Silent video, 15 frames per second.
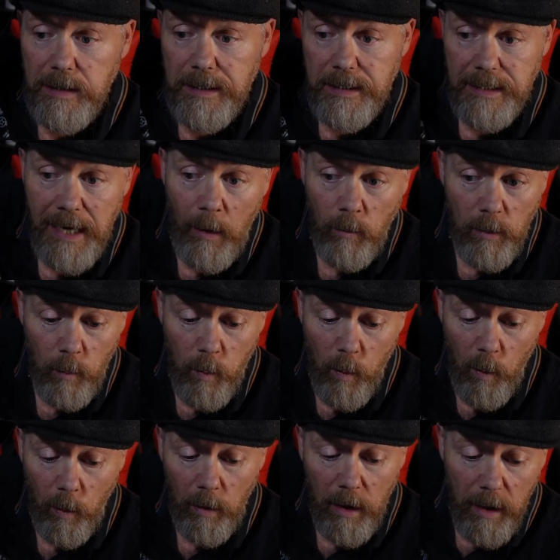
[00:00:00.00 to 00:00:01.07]
down a
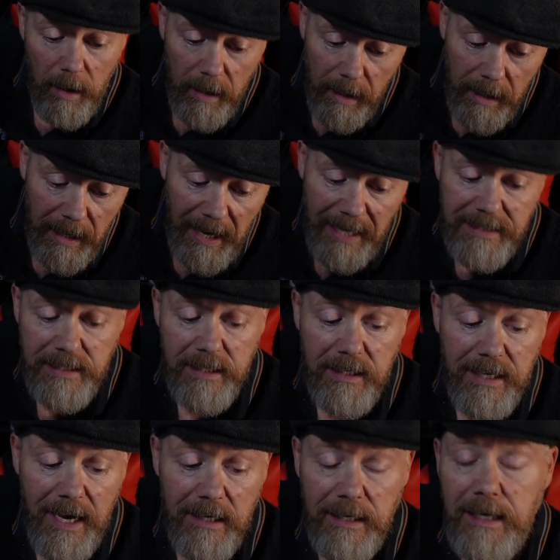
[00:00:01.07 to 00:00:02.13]
wall, under a
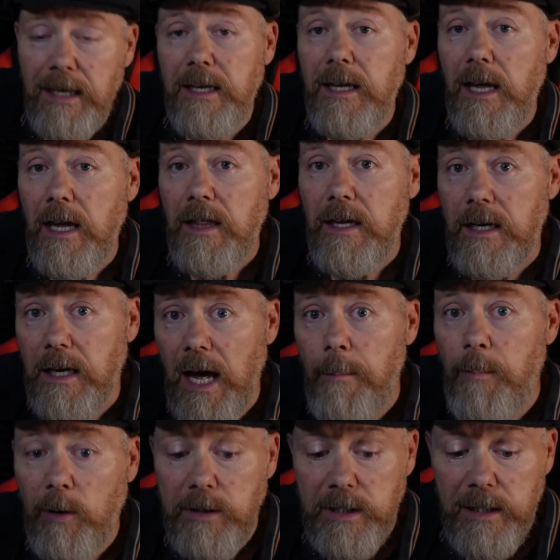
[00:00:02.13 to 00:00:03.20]
gully, then
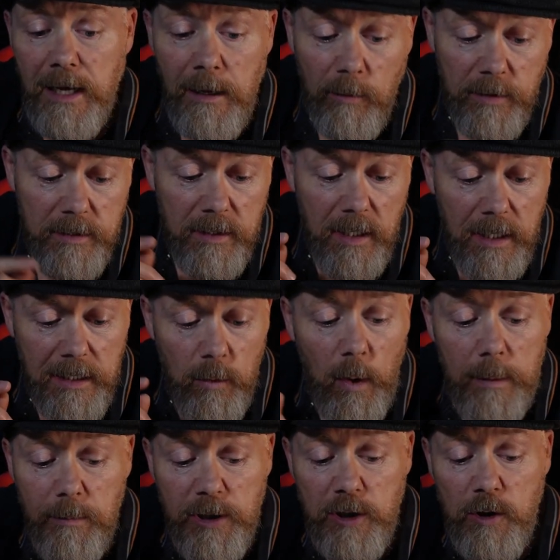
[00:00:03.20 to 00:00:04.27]
up onto the house. Now,
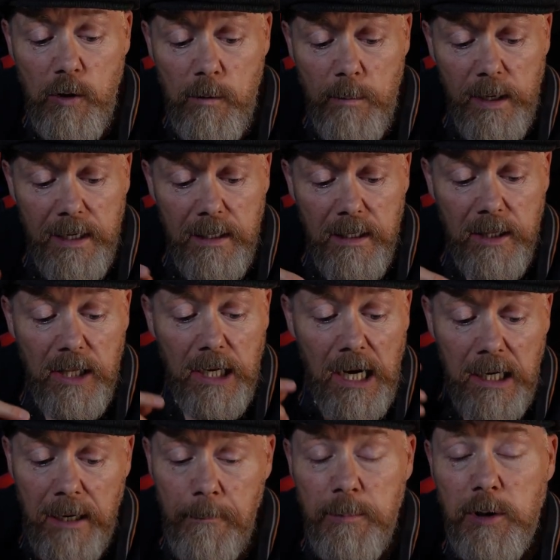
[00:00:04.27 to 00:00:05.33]
I'm assuming that the
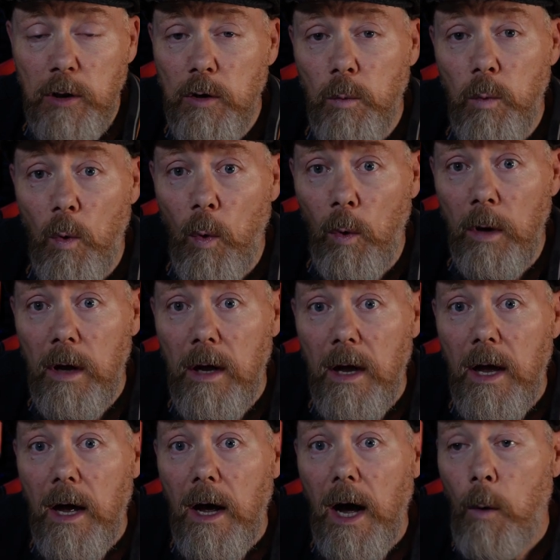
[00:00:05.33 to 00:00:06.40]
clips on the wall
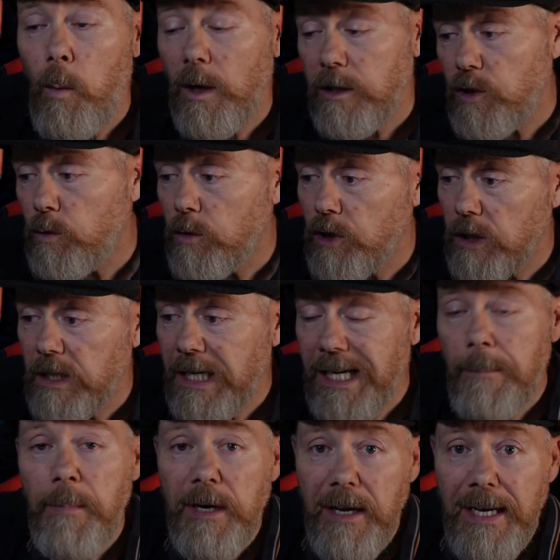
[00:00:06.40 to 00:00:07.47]
are ones you can just
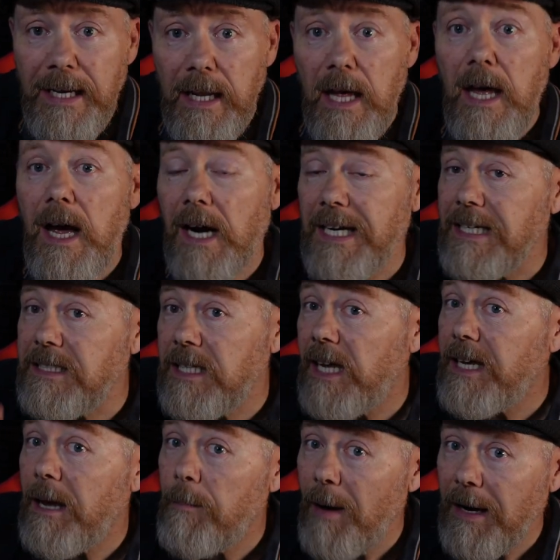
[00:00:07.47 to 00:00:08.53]
clip it in and then
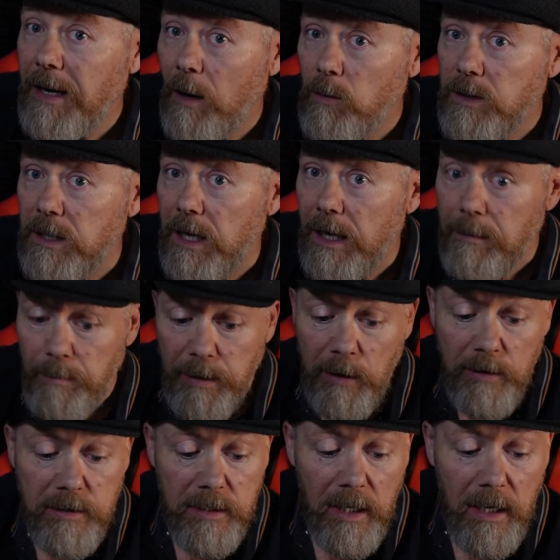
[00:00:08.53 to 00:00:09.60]
take it back out again,
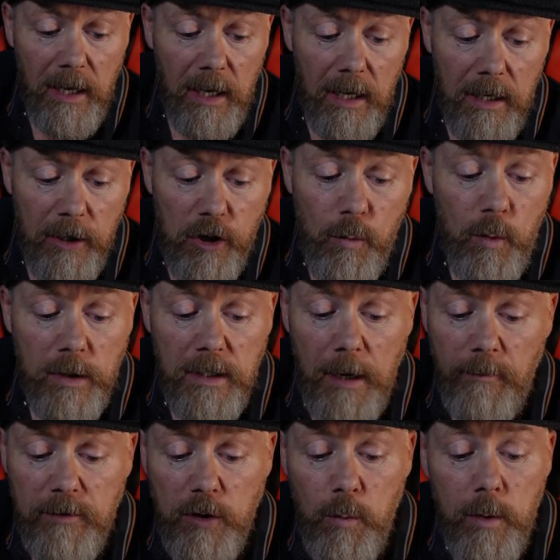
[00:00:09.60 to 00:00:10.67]
because you
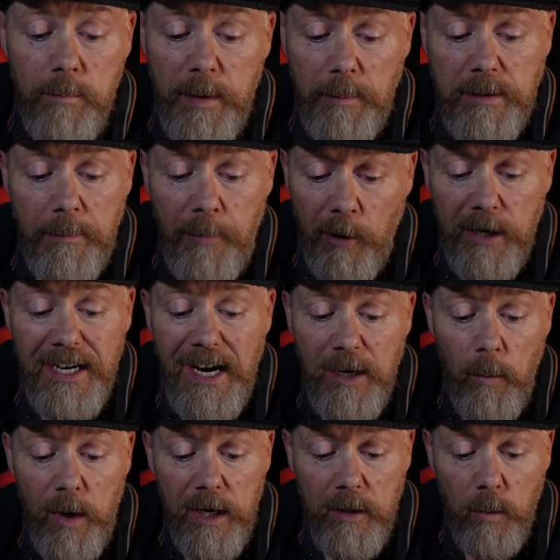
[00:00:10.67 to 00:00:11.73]
wouldn't be able to put it
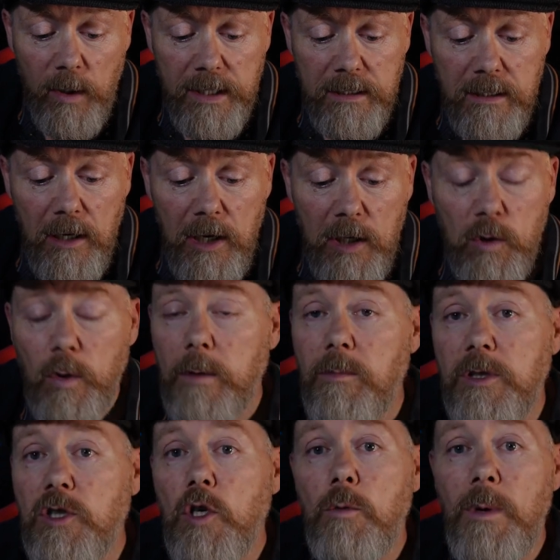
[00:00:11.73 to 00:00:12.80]
anywhere otherwise. So I'm
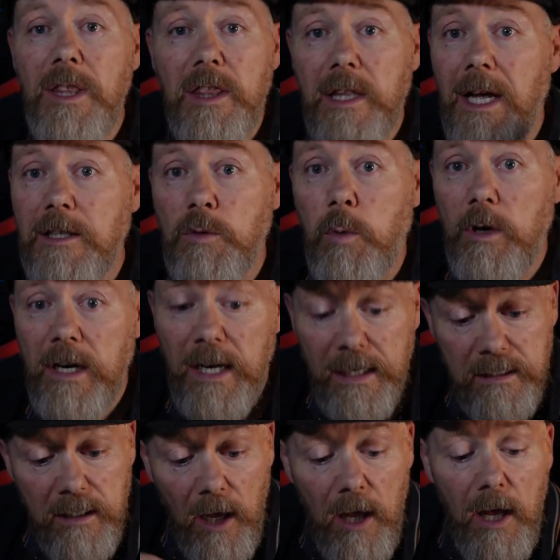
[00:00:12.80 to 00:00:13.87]
assuming that's what it
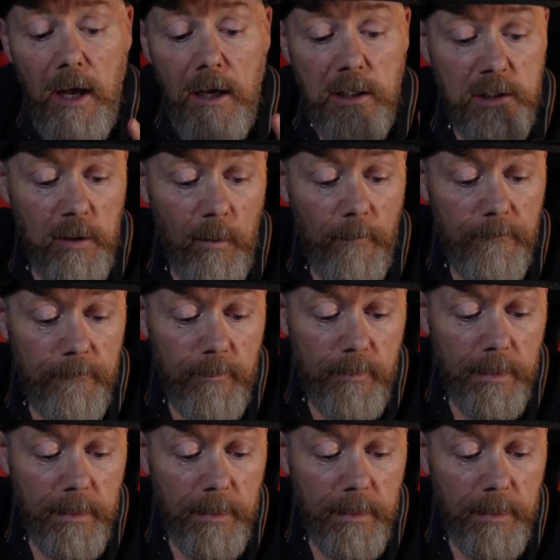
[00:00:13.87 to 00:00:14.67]
is. So